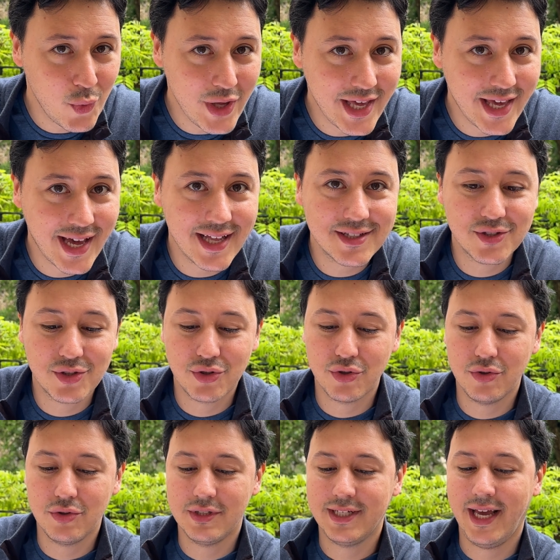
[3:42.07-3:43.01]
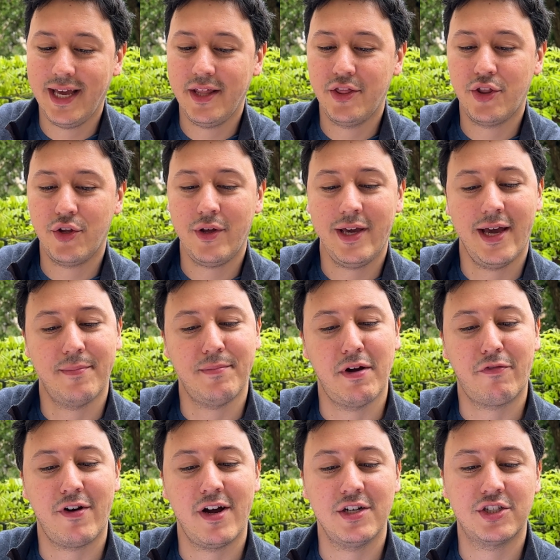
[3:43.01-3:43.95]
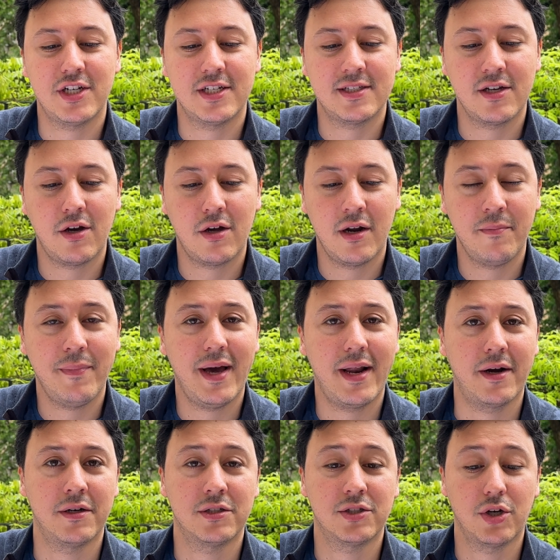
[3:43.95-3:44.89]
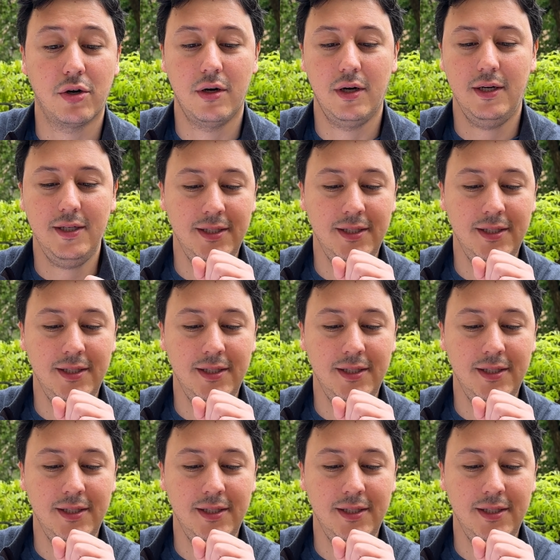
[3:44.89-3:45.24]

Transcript: we get to day 3 and my French hasn't gotten better. So